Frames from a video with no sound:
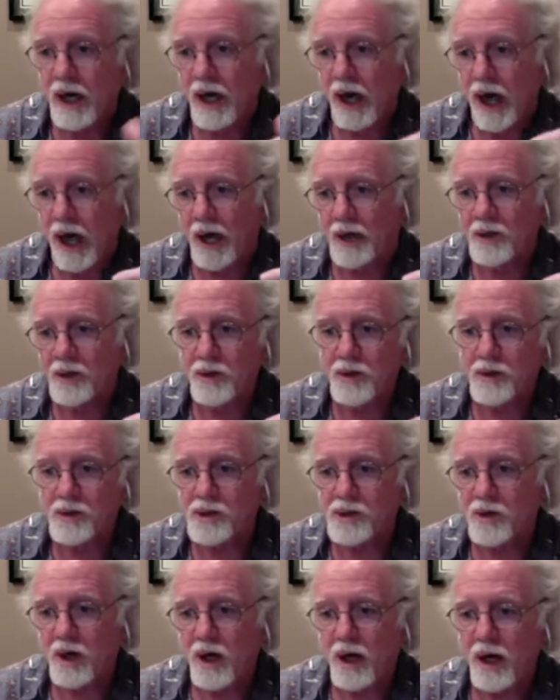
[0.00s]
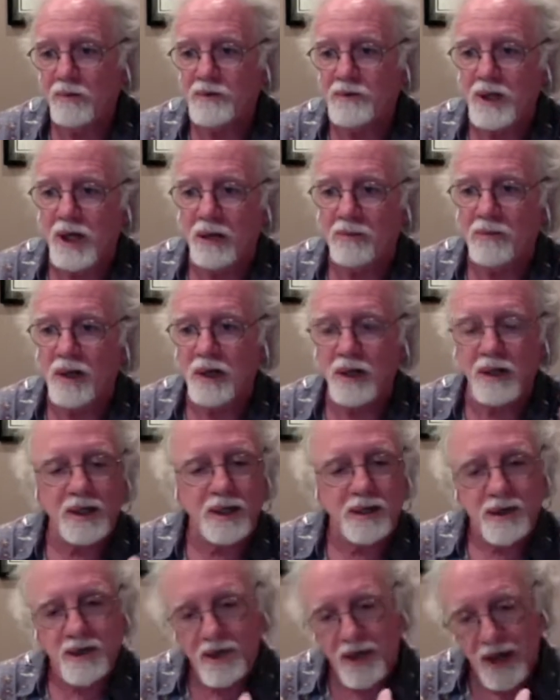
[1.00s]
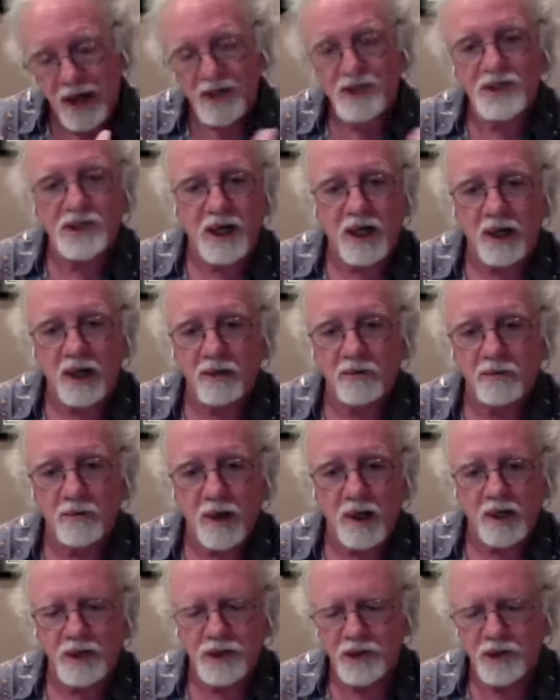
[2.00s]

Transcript: And do you strive to emulate that style of playing?